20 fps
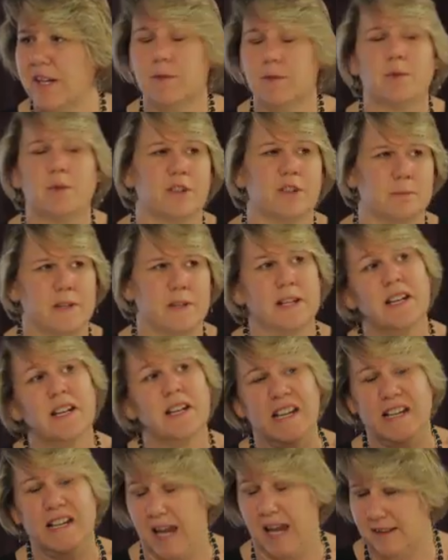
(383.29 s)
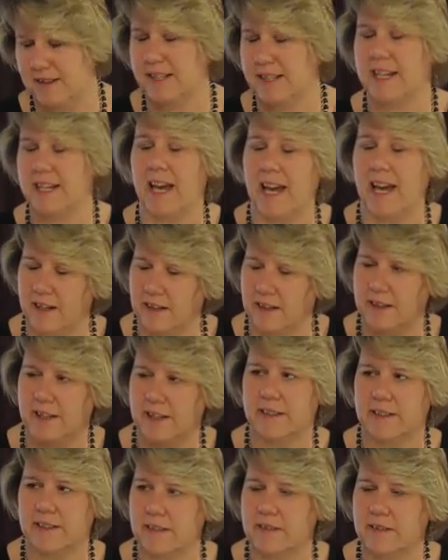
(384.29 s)
whether it be Catholic,
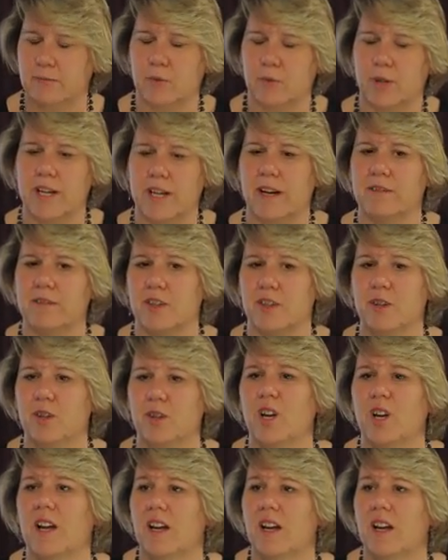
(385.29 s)
Anglican, what have you.